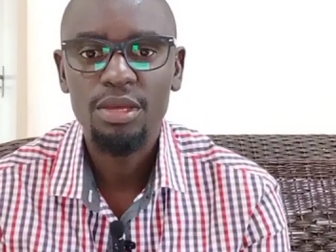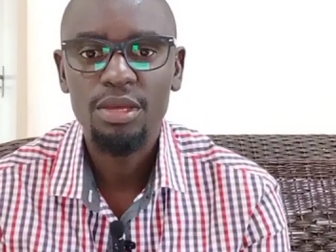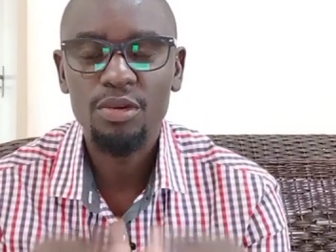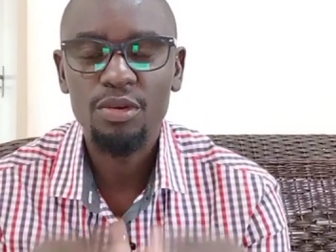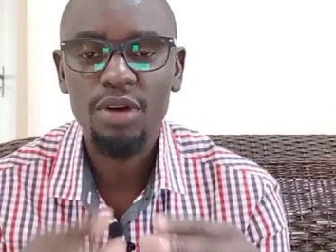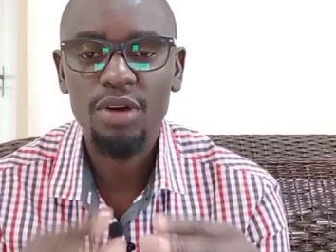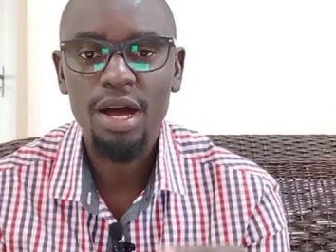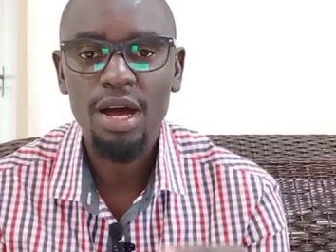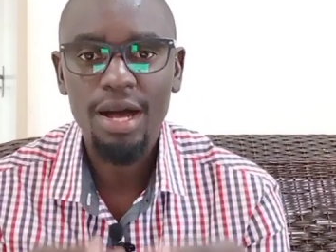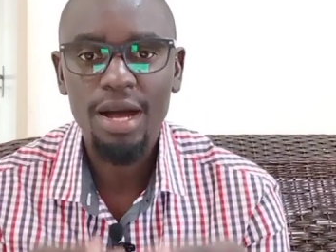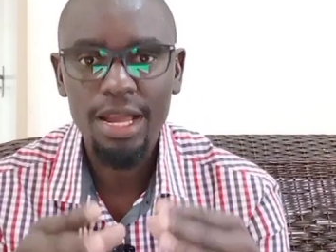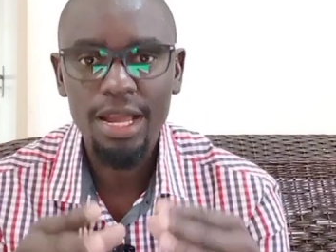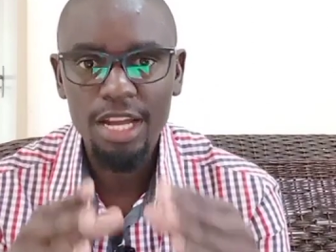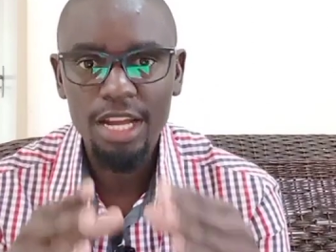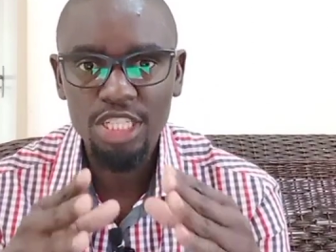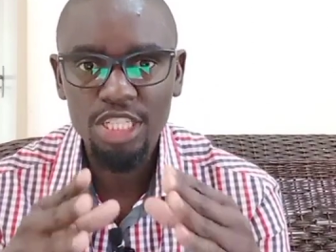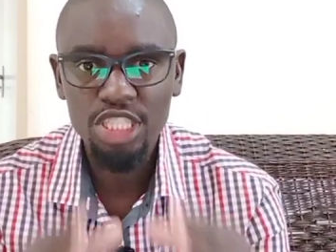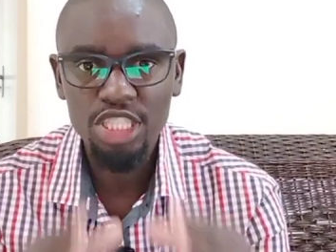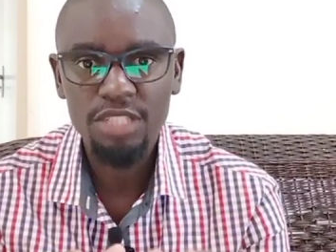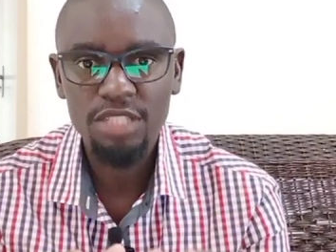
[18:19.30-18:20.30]
You are an
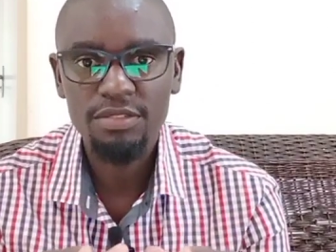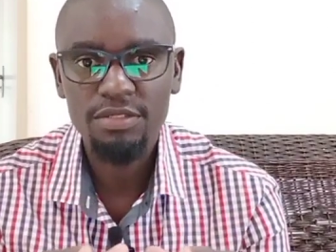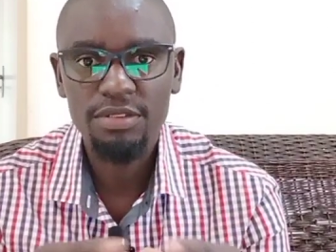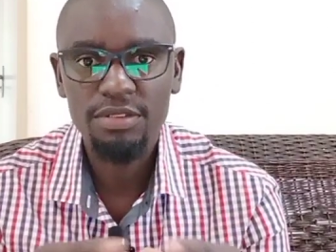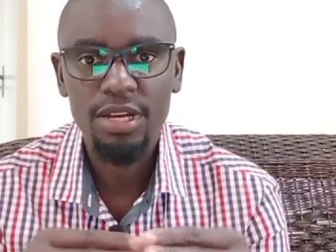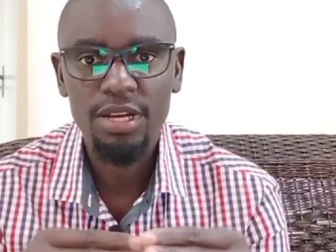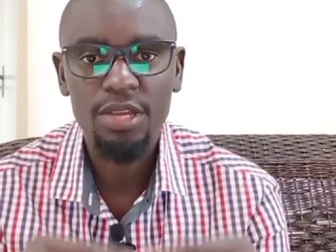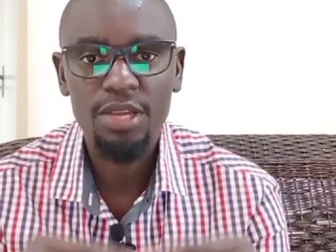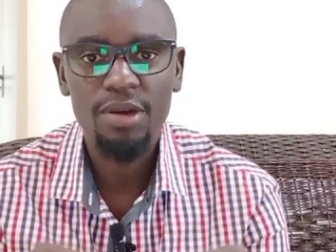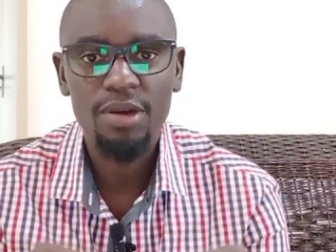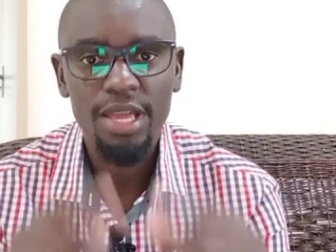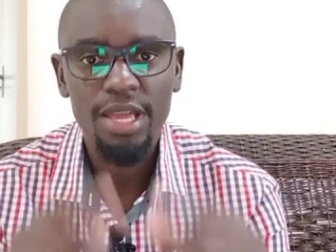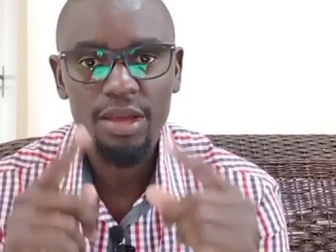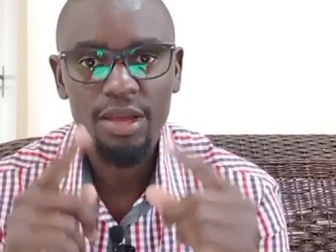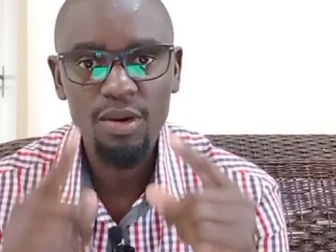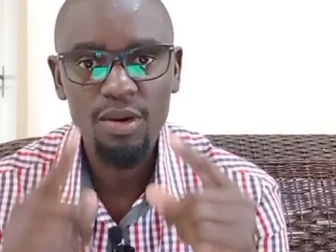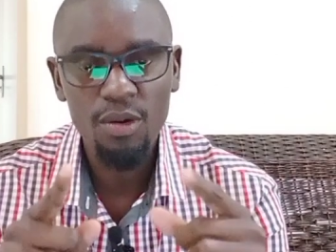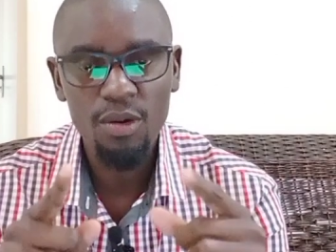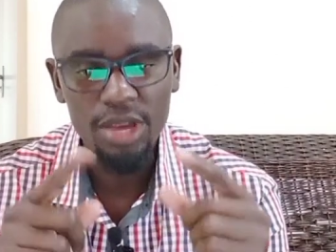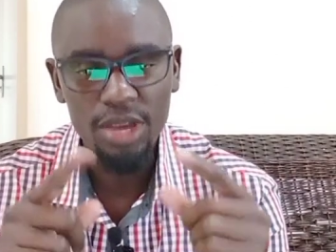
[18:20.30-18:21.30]
achiever. You are a
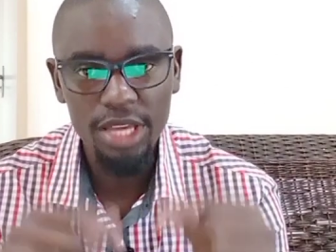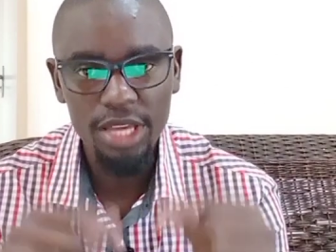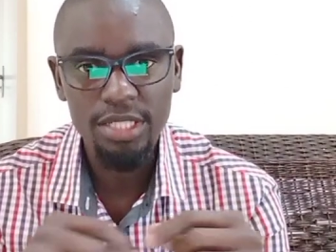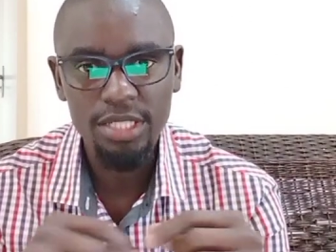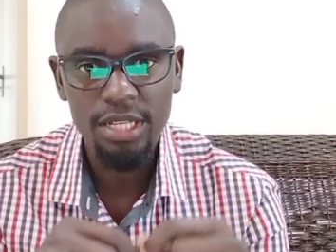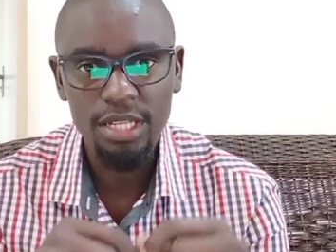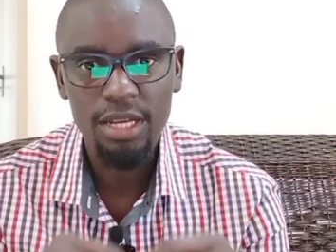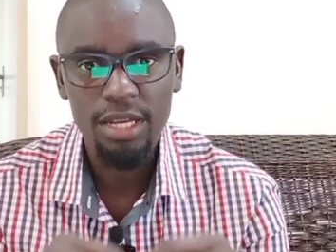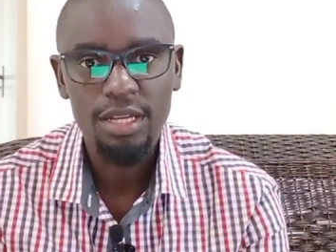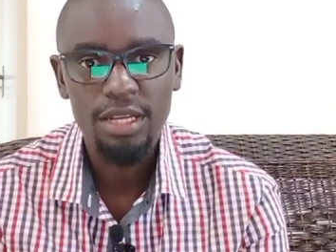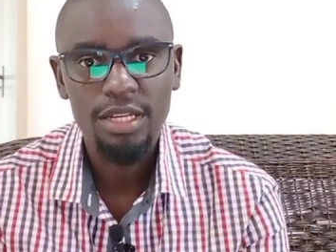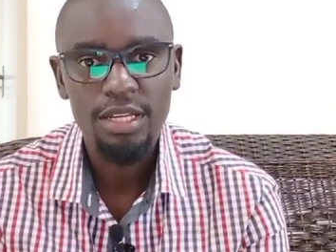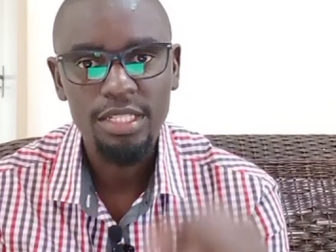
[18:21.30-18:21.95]
go-getter.